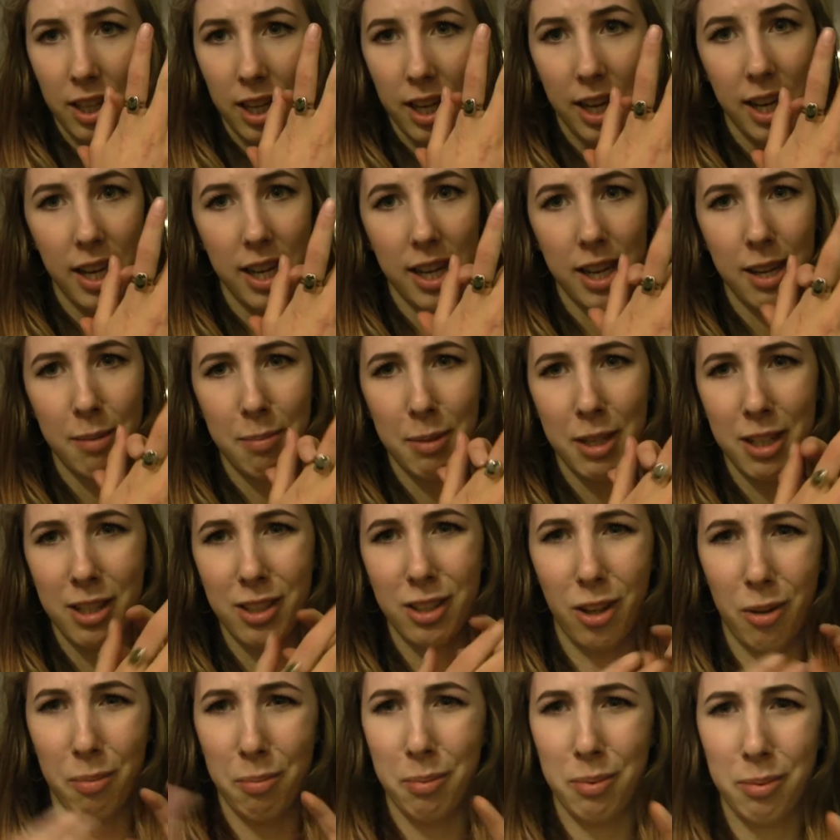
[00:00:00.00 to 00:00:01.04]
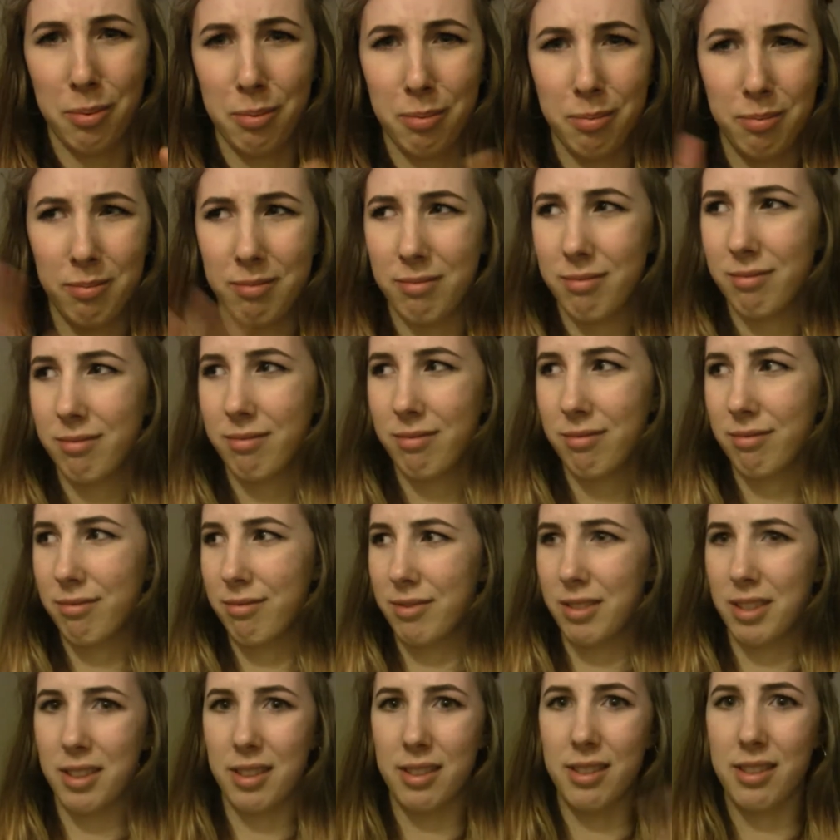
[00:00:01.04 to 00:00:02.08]
a hippie shop
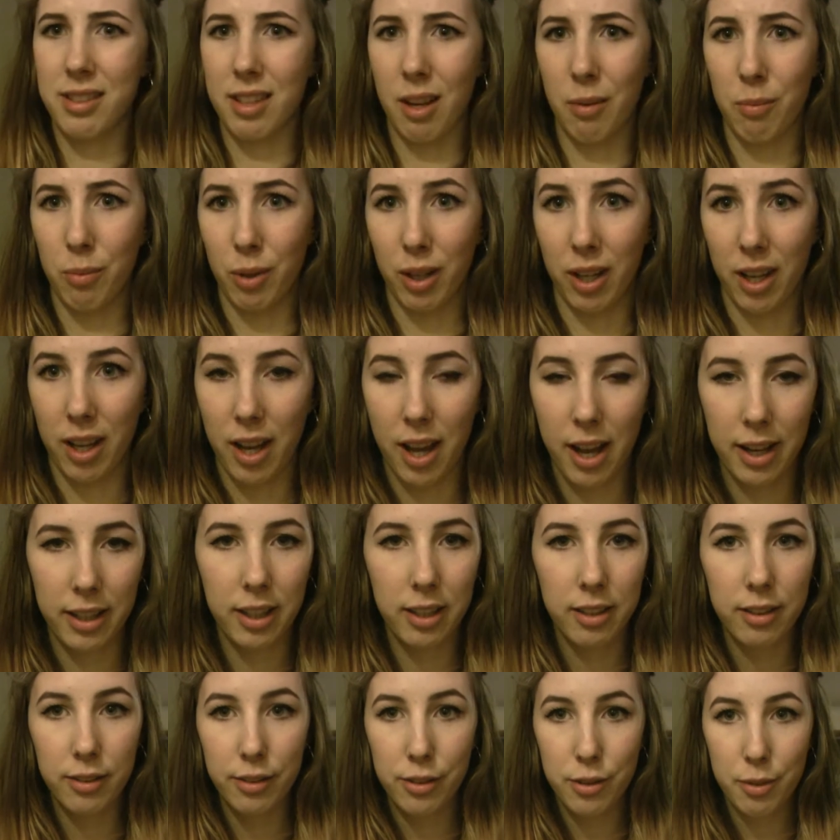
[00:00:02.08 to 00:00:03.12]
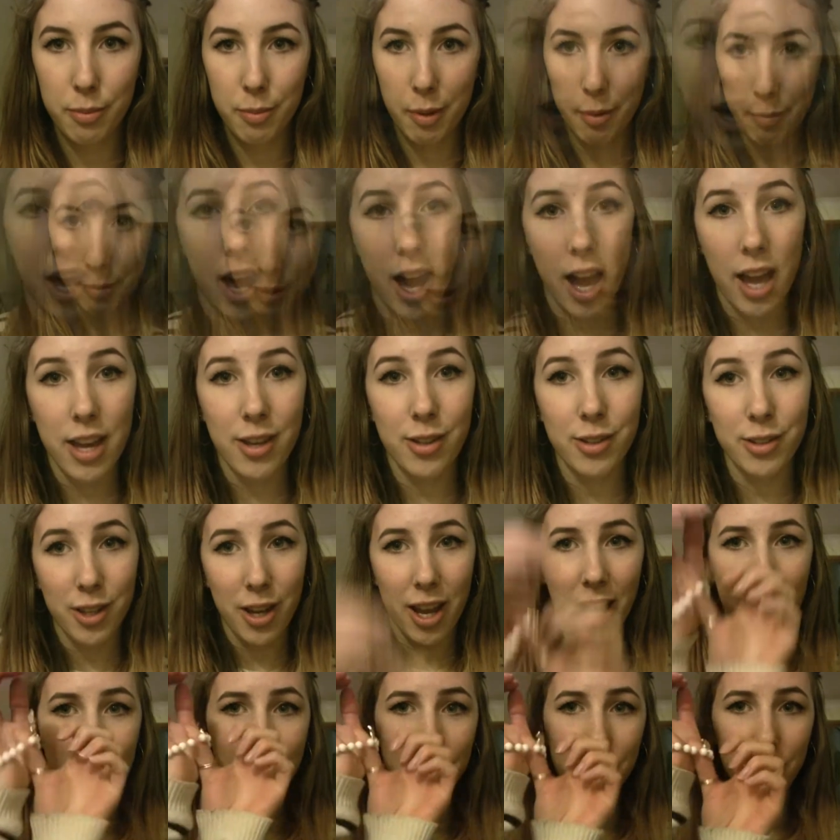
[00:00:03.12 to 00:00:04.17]
somewhere, I can't even remember. I also
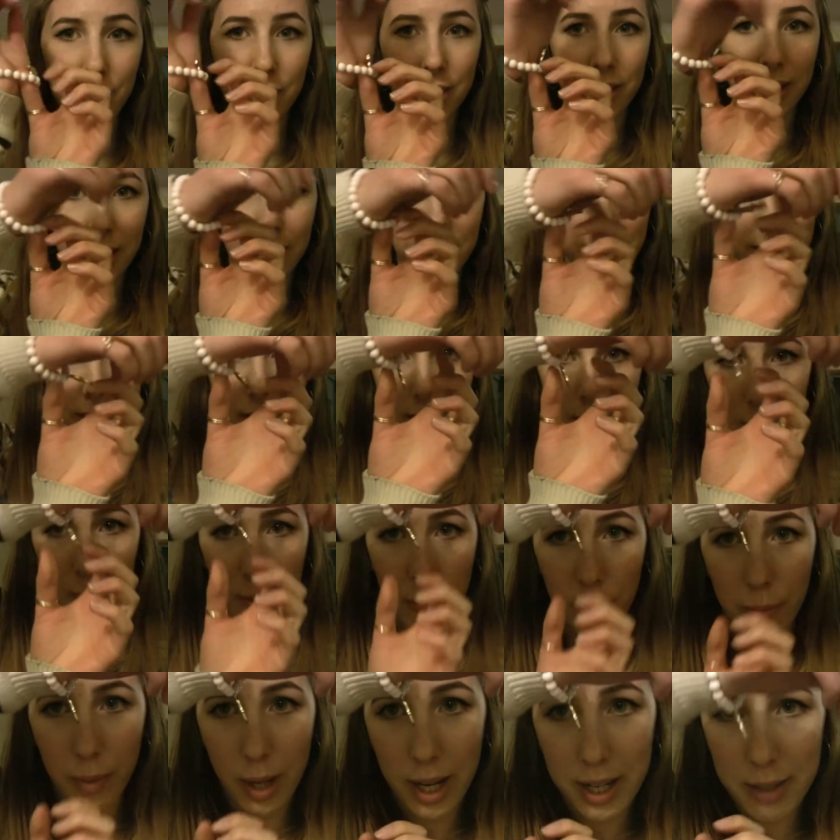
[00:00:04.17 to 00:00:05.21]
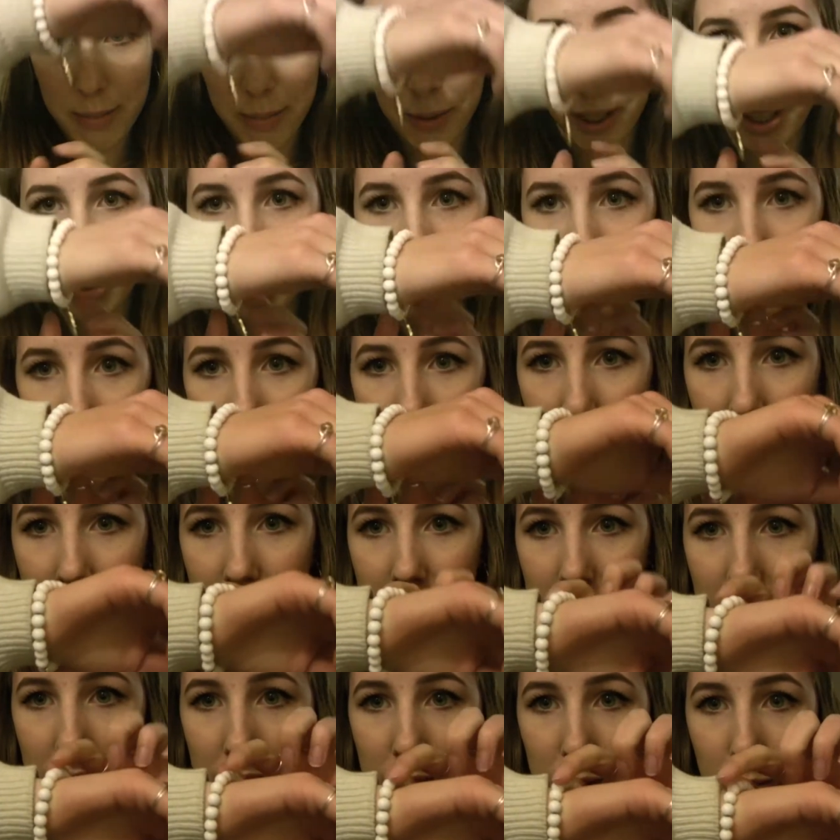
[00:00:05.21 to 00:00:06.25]
have on this white bracelet which
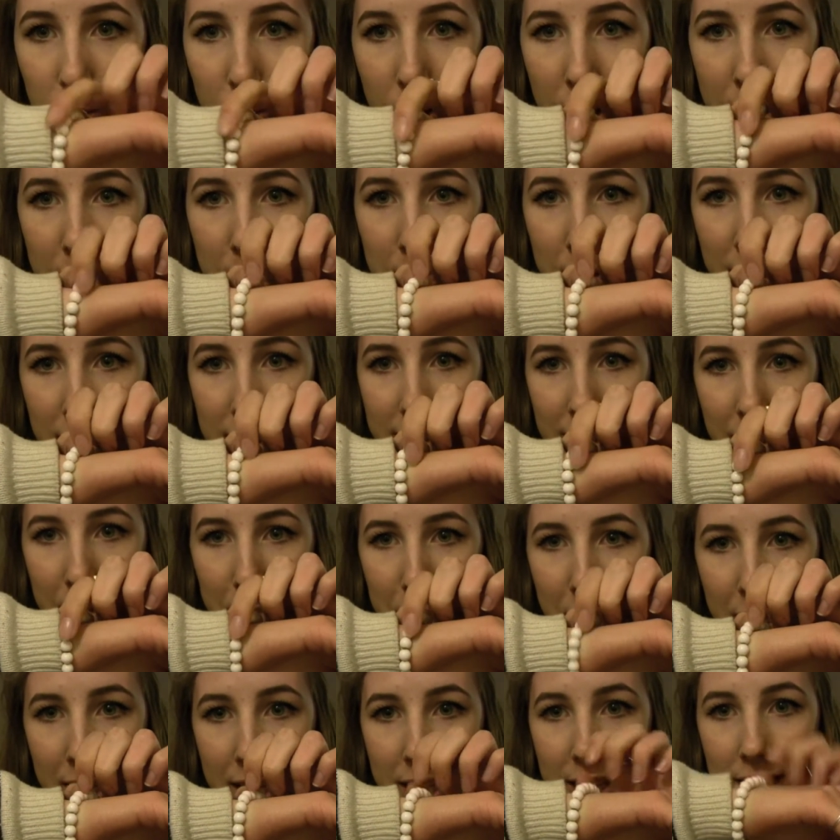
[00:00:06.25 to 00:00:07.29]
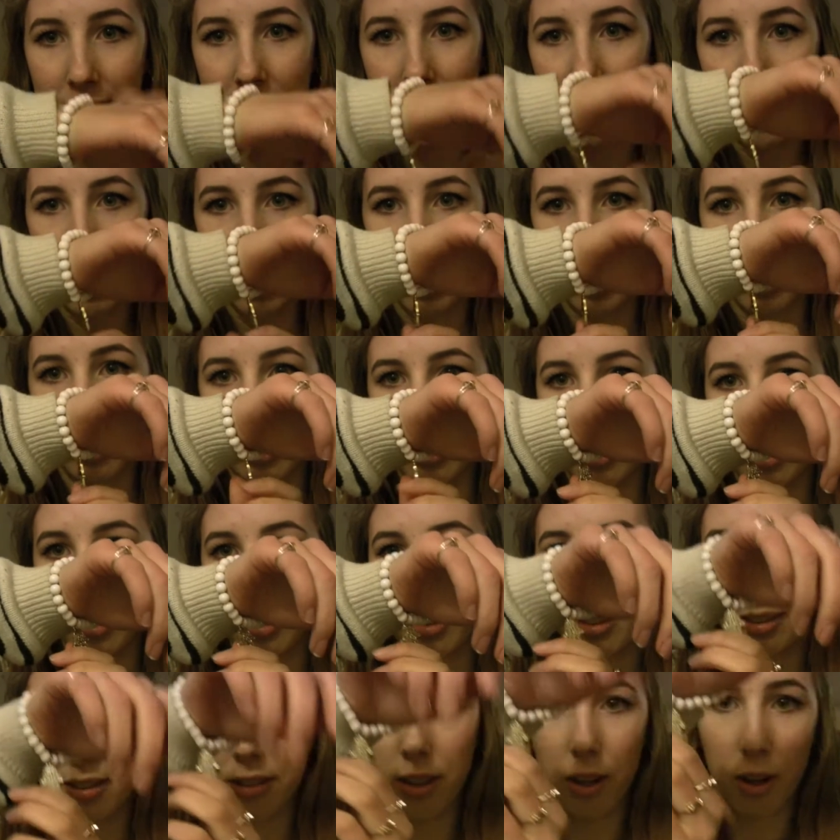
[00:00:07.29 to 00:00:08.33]
is just white plastic beads and
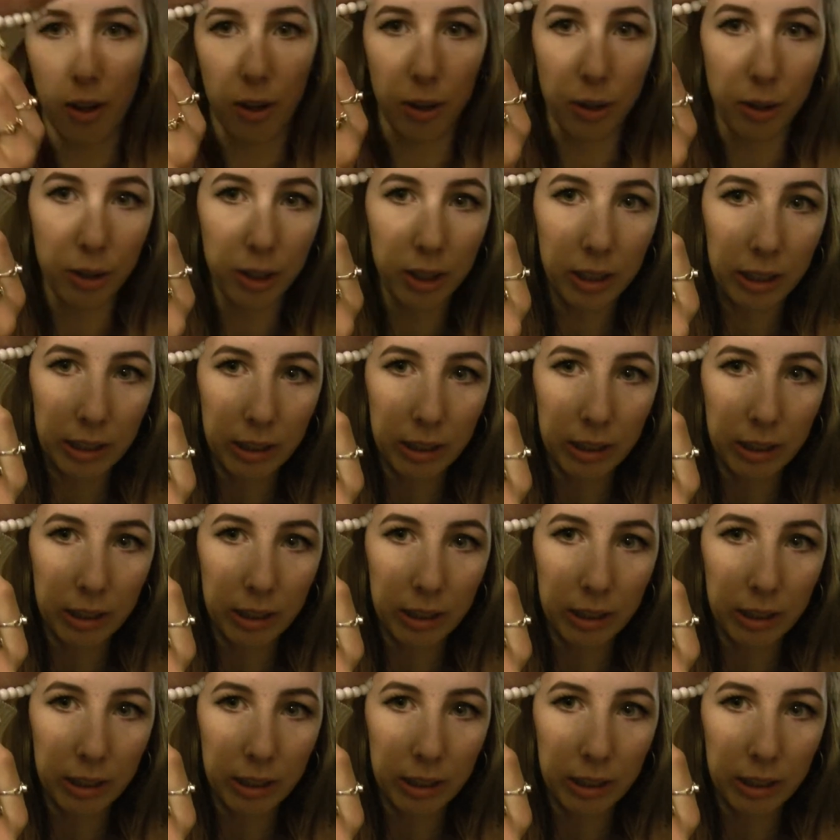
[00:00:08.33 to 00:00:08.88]
this odd